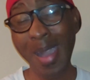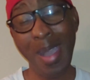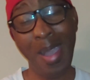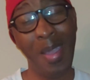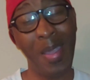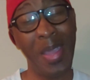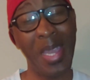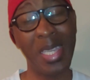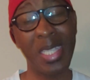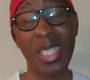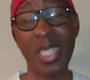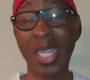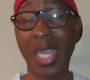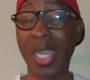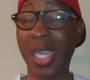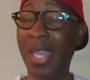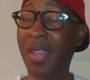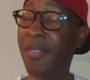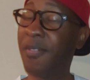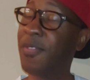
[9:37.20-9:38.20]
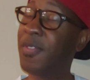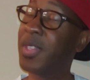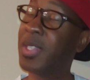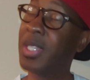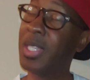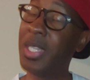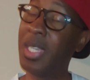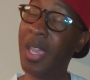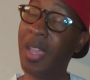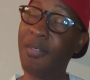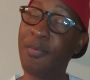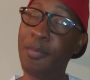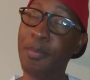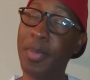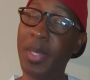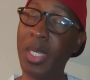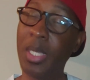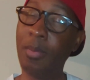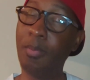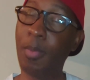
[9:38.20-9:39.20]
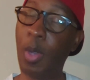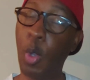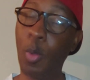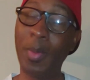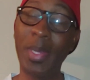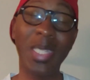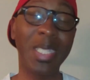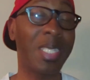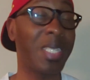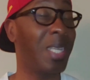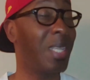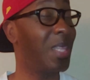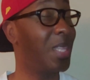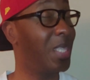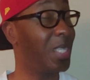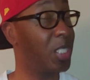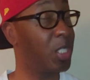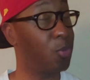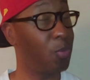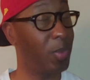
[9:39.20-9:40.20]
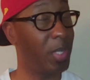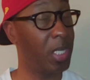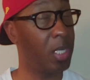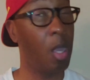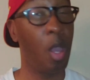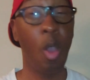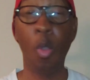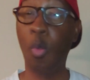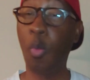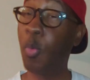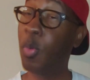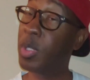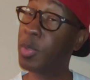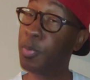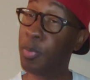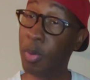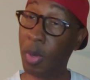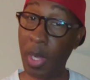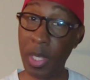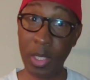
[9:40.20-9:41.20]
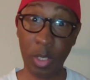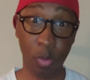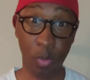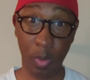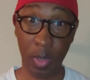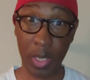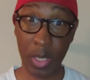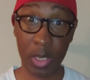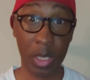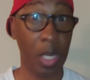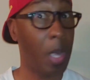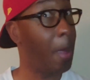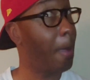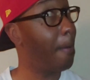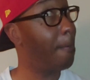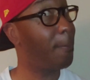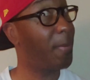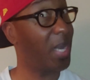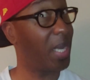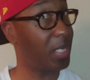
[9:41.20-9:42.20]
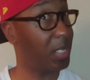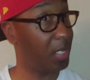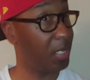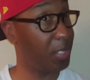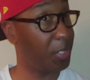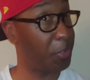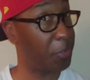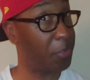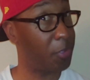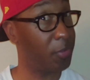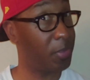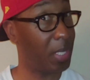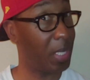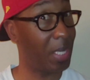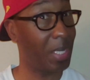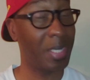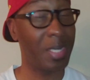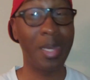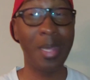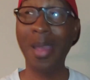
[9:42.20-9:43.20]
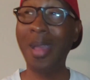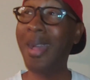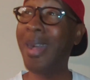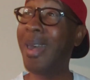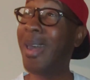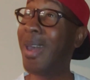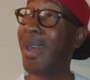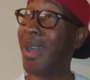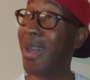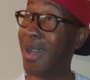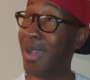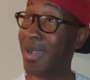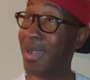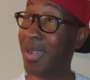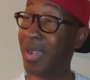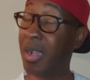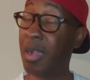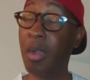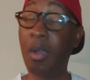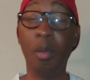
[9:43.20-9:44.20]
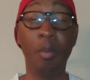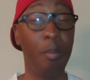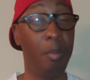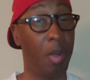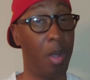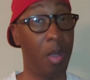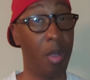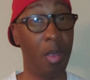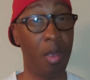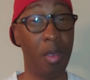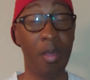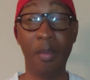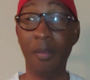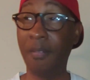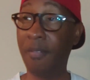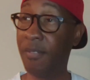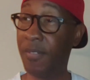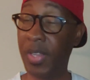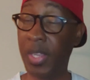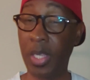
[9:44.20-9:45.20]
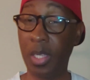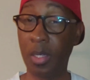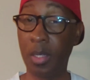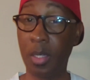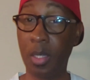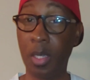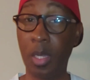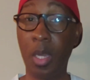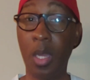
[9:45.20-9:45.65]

Our hashtag FTFB moment this week was brought to us by none other than Akbar V.